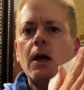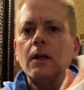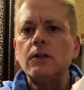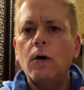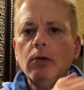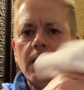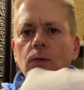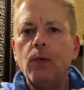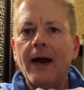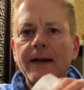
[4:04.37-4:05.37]
totally
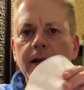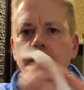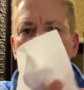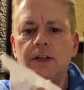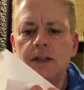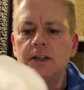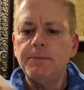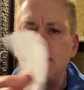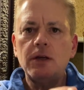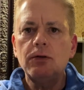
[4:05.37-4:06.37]
wet and you just
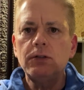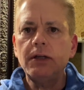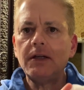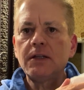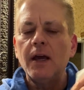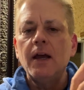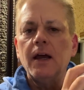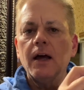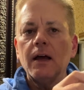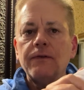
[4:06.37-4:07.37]
simply use these.
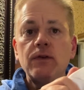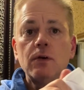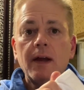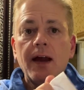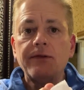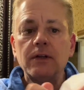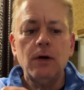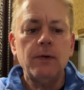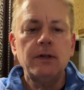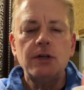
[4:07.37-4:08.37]
If you have to
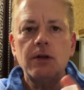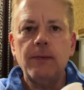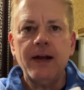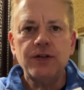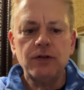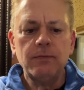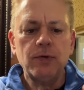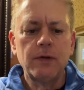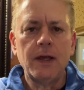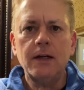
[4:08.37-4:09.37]
go into the restroom
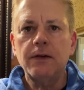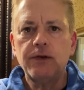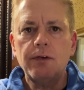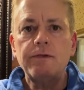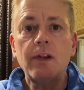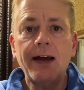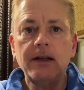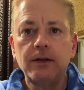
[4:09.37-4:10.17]
toward the end of your flight, and